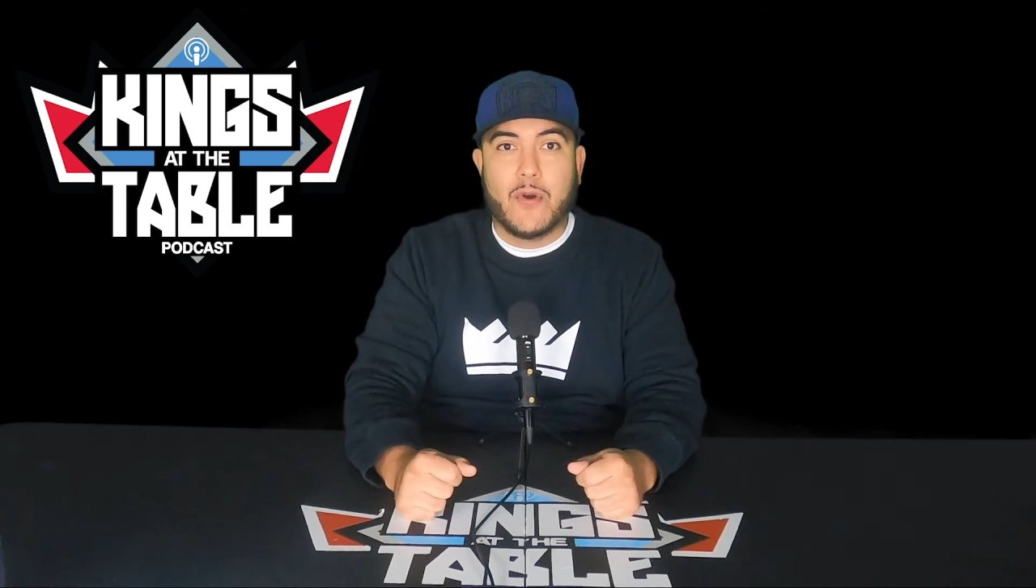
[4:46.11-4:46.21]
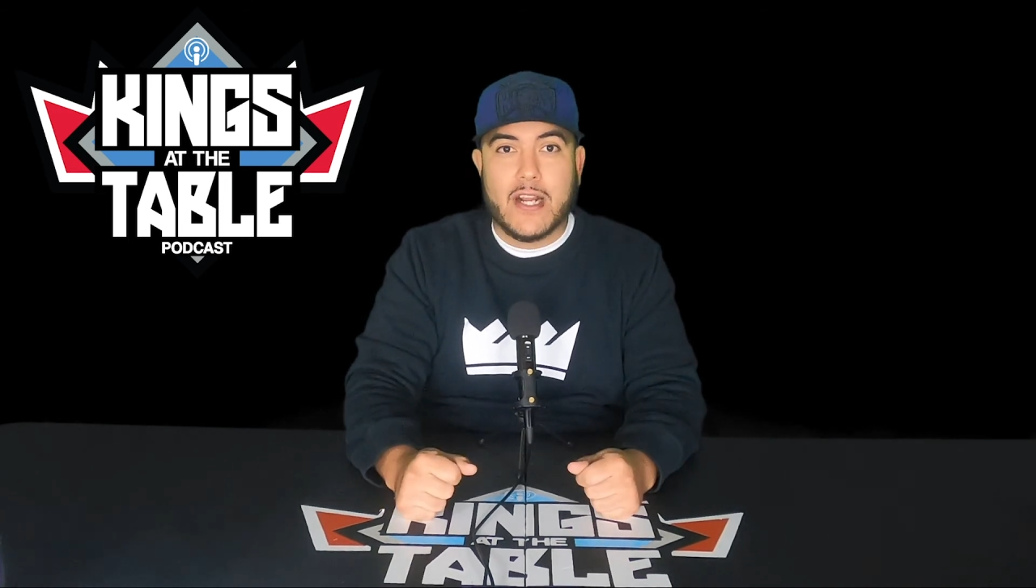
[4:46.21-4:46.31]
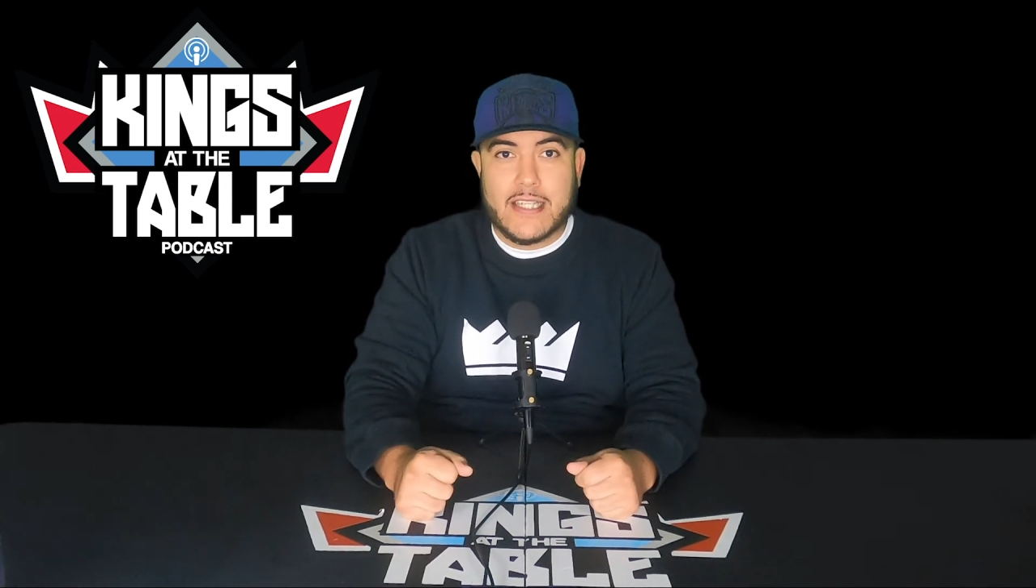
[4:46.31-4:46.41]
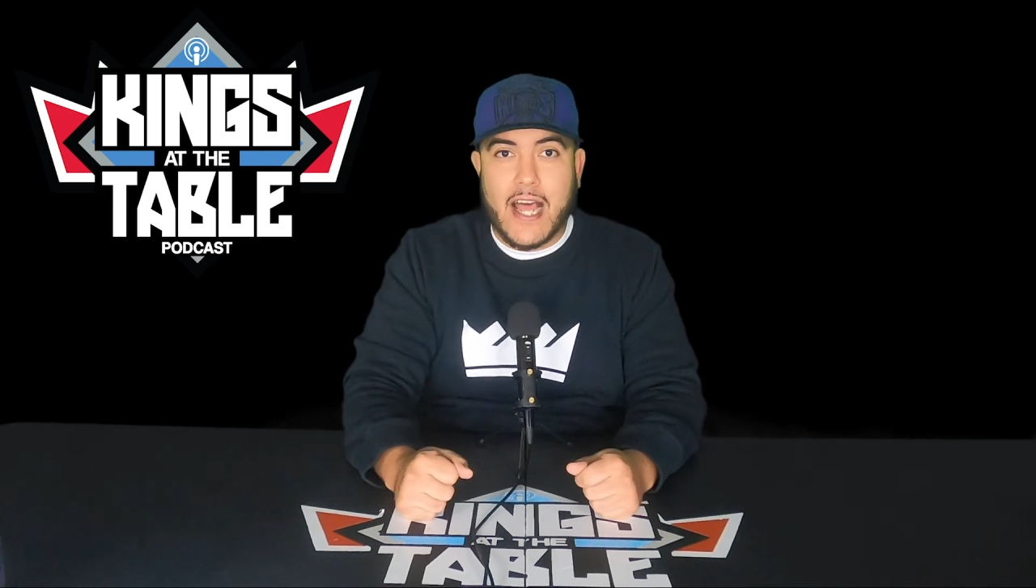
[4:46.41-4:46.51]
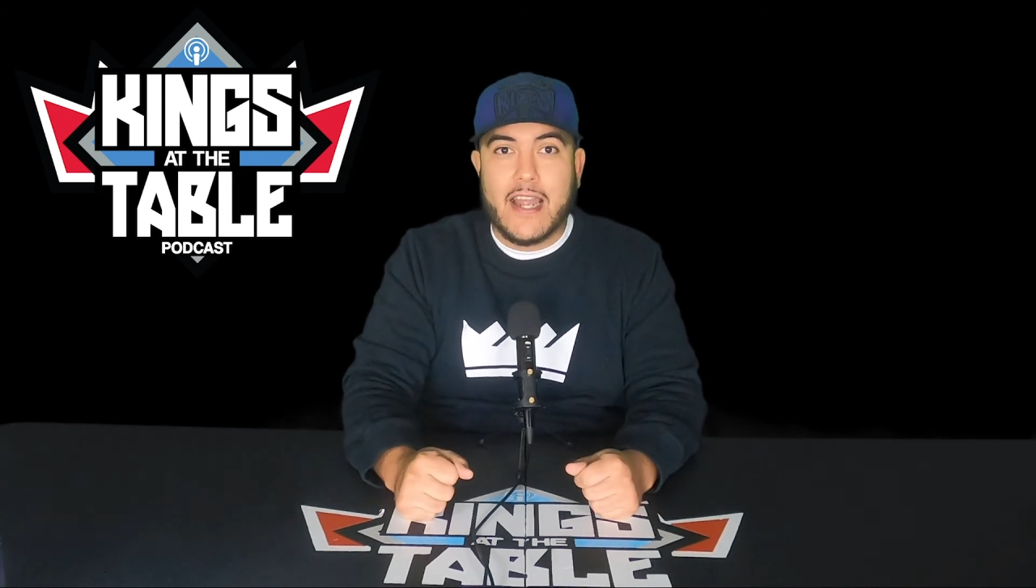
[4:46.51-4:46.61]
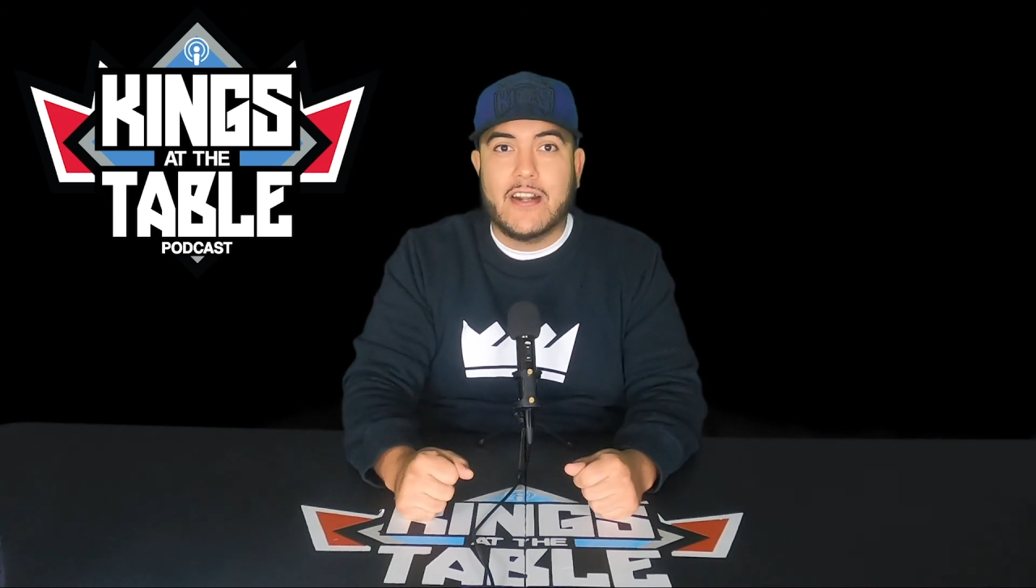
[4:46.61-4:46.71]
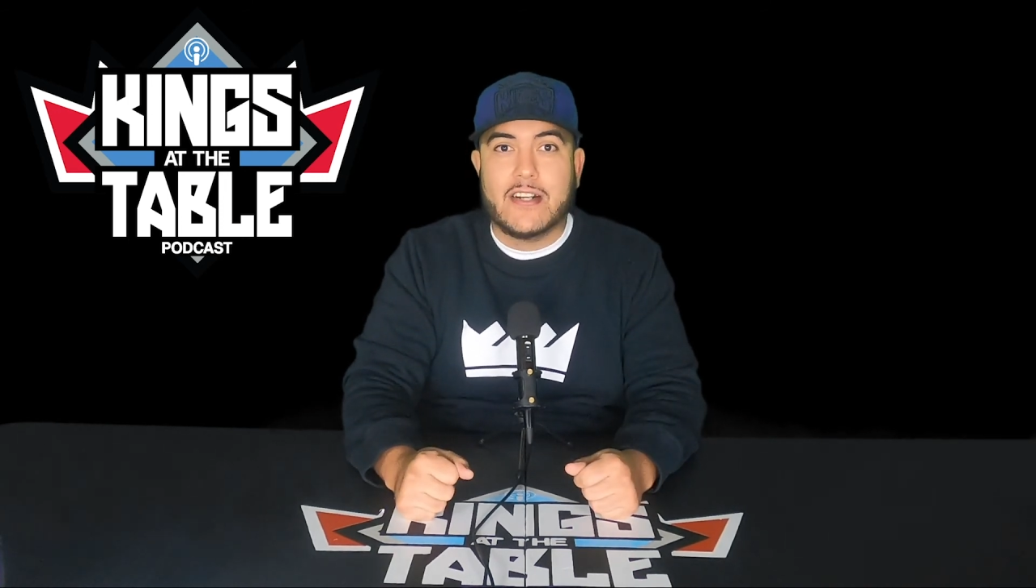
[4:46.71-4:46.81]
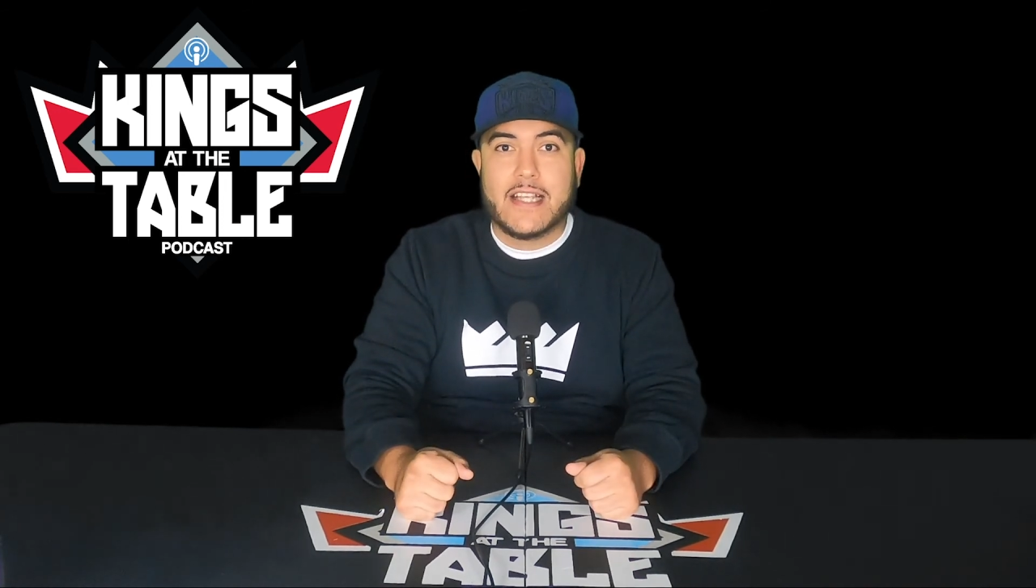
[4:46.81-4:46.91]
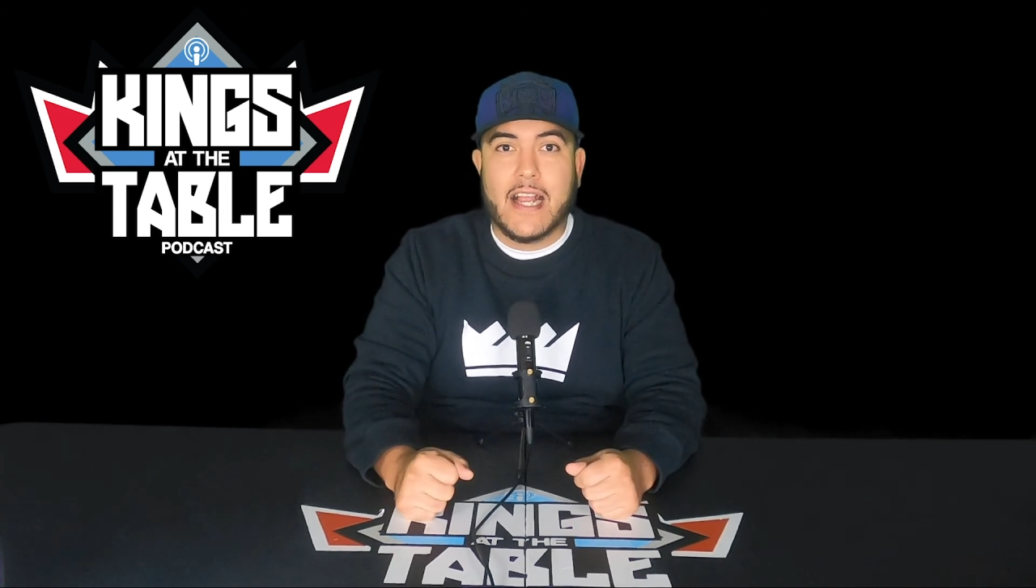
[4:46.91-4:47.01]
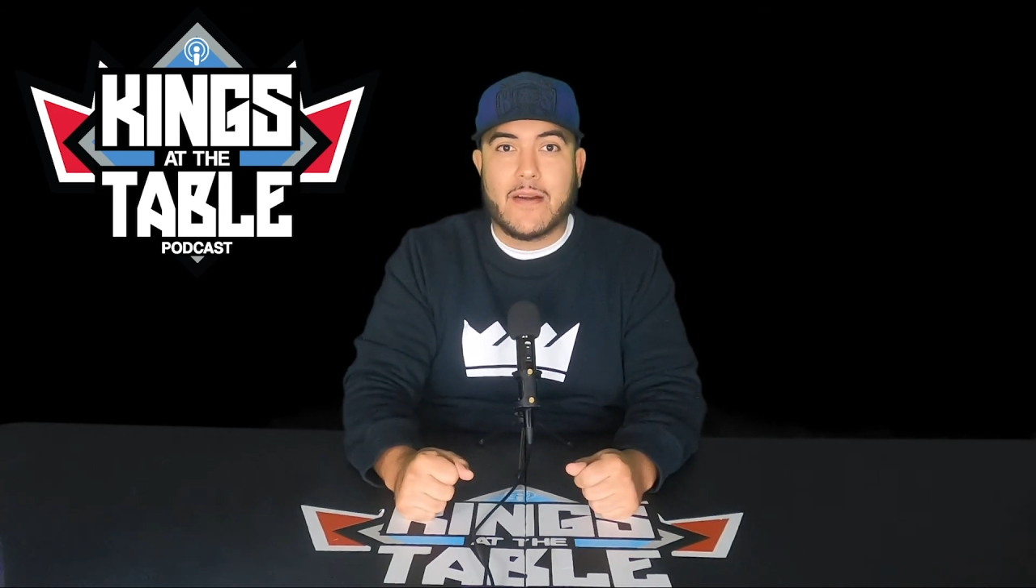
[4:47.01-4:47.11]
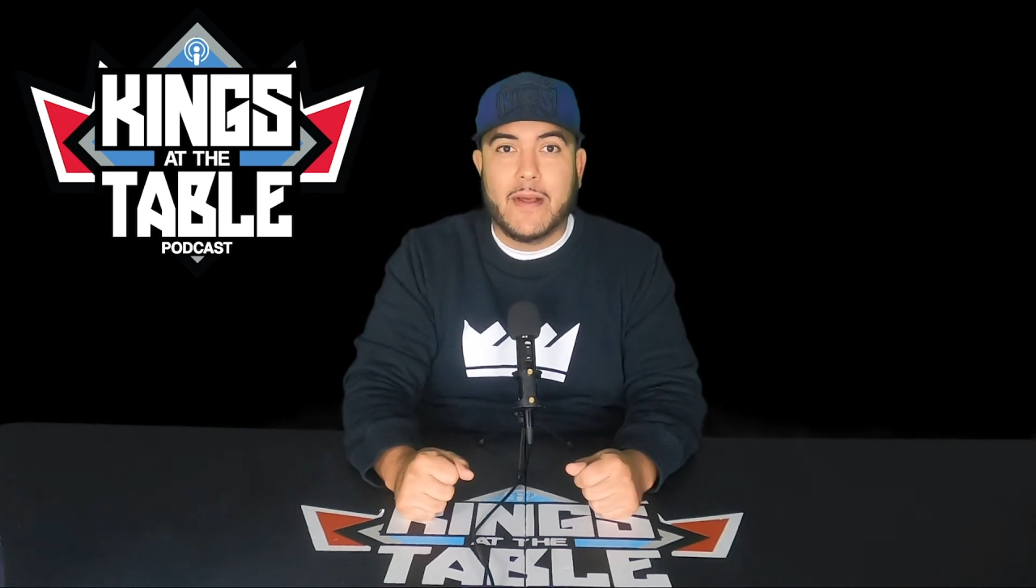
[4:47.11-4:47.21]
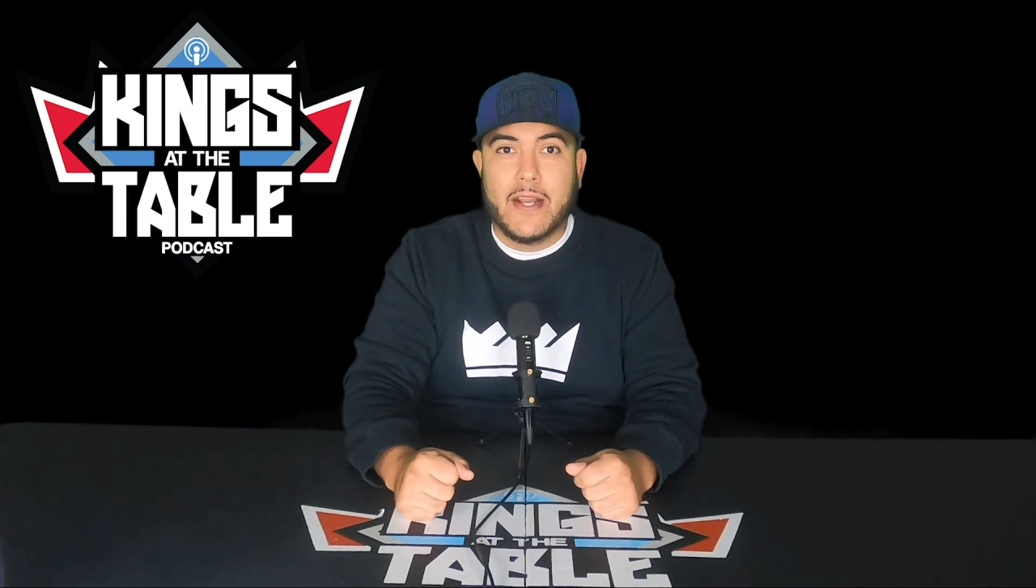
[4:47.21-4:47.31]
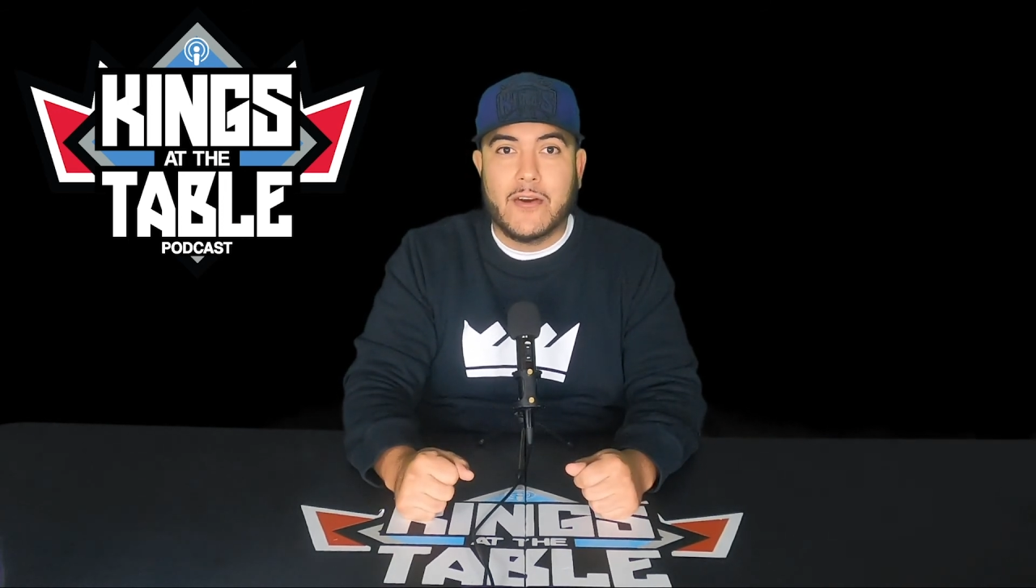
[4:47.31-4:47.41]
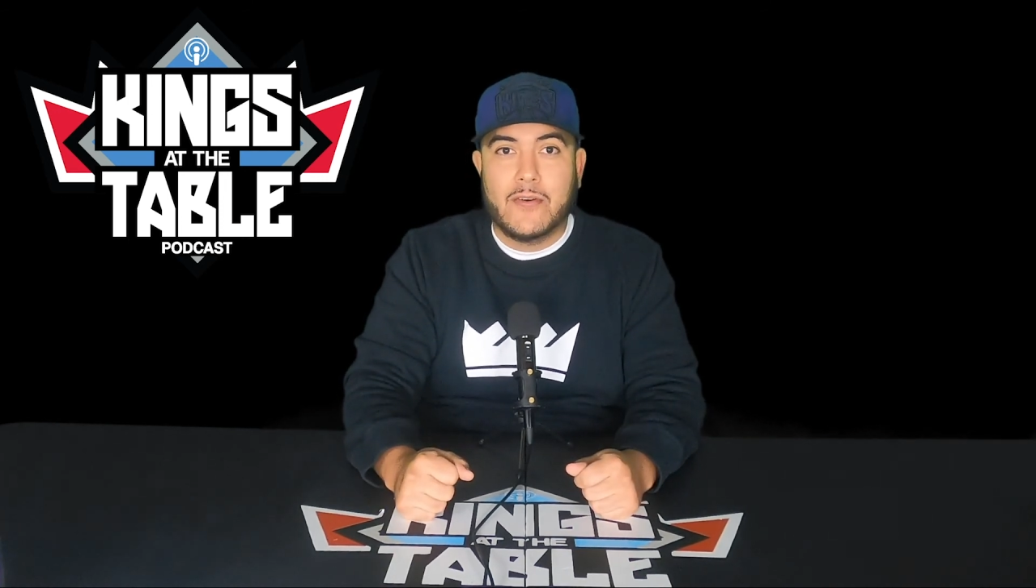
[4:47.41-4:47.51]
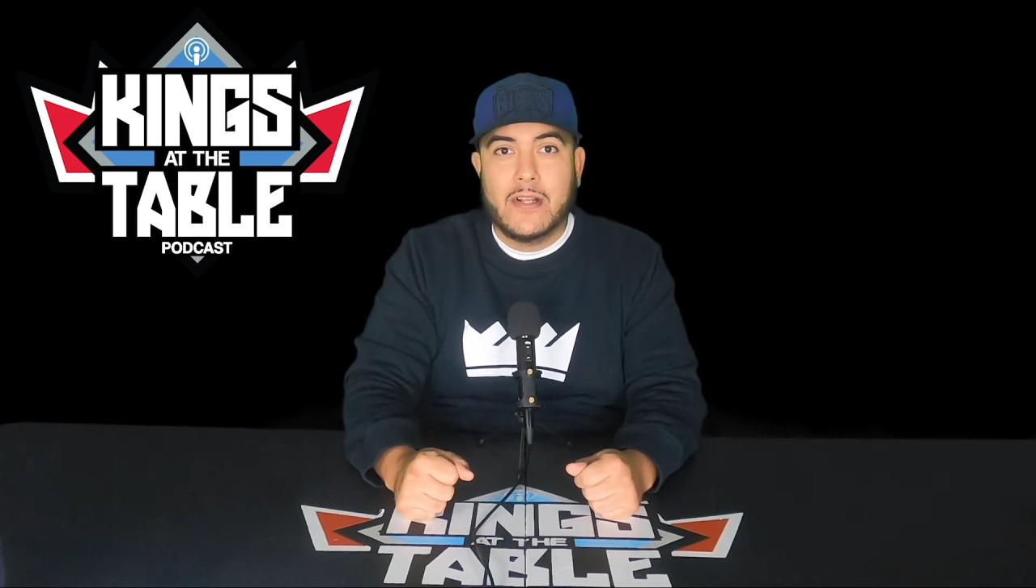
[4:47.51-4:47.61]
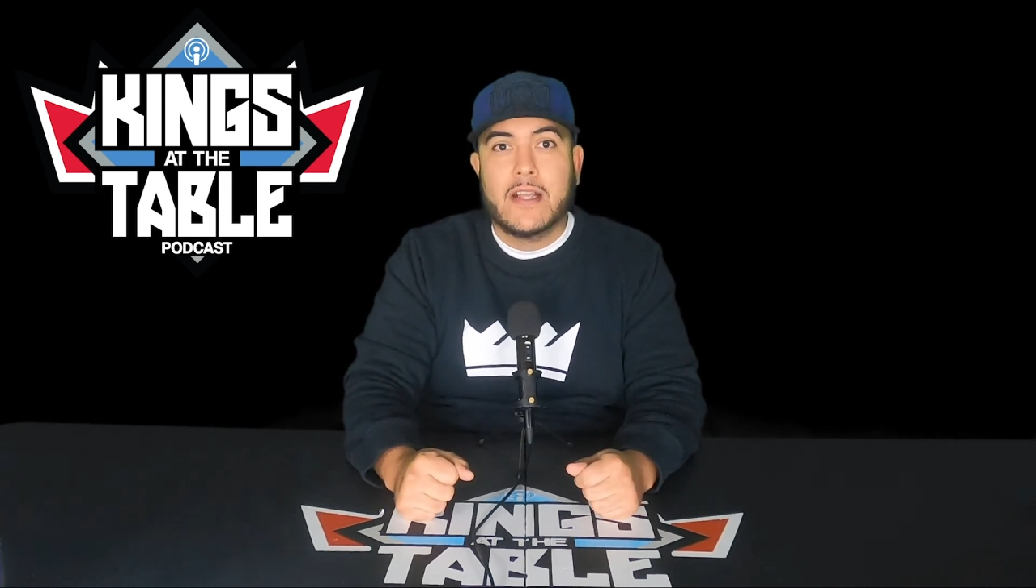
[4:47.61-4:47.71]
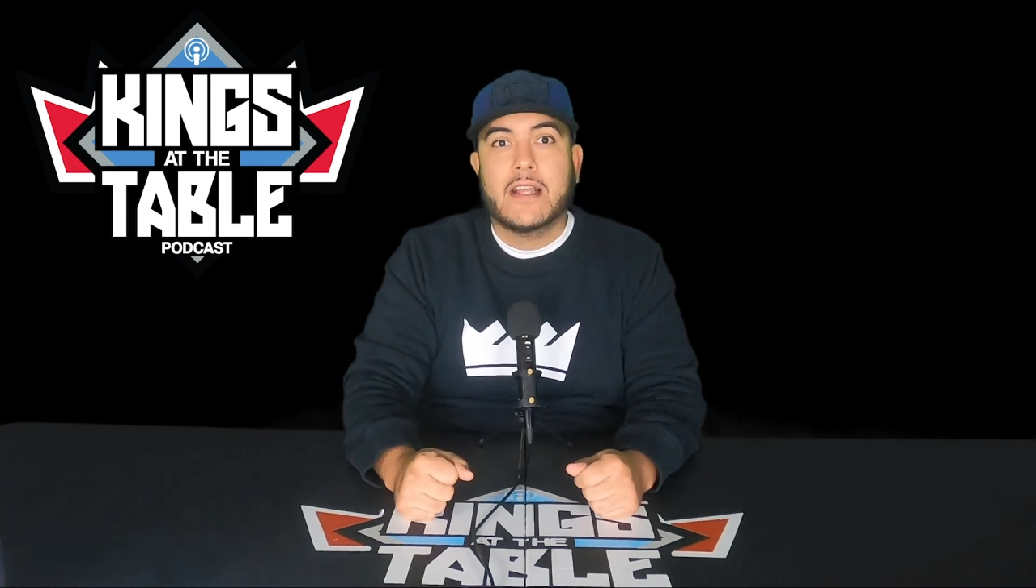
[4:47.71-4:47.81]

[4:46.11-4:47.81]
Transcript: we're excited here in Sacramento.